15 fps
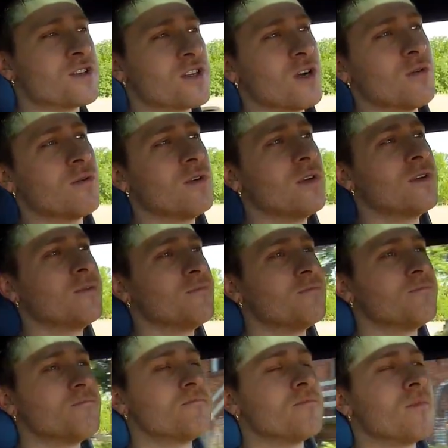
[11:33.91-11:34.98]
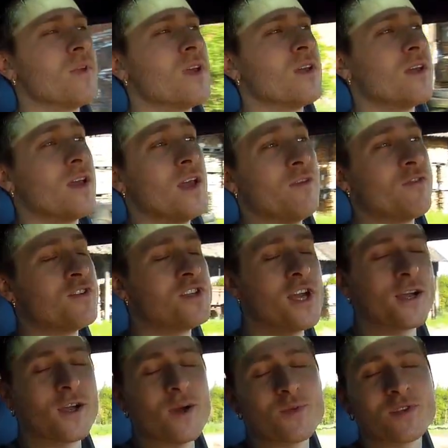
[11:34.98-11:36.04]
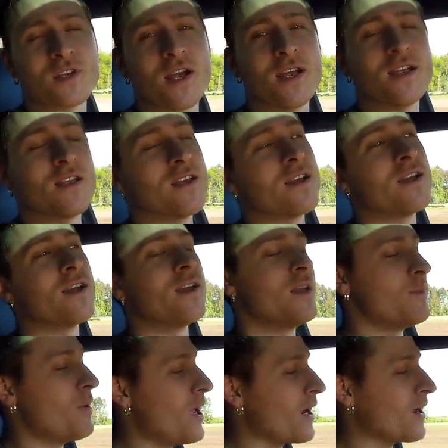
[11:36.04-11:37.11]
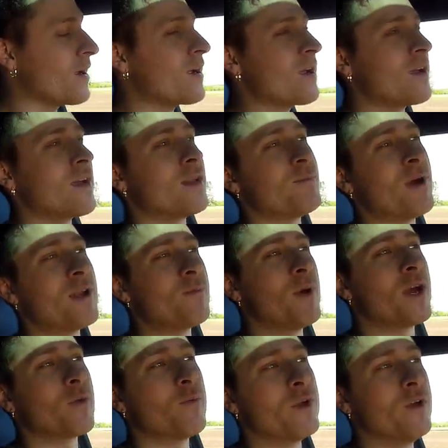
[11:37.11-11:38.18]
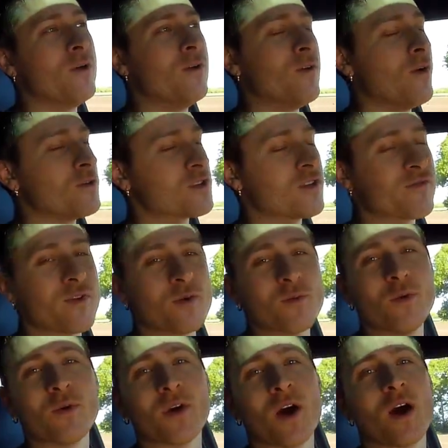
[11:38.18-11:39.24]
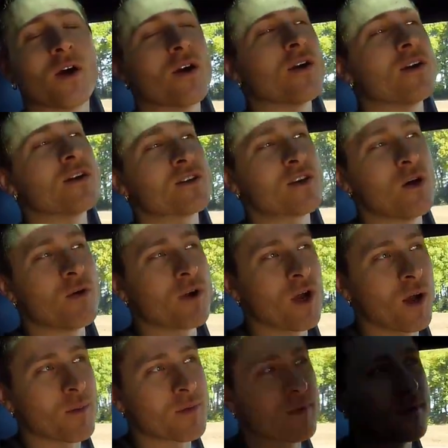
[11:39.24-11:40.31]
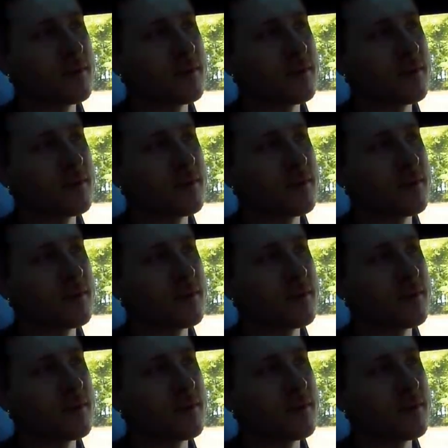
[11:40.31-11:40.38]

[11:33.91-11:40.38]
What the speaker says: So if you jack up, say in the back, by the back wheel, also the front wheel is going up.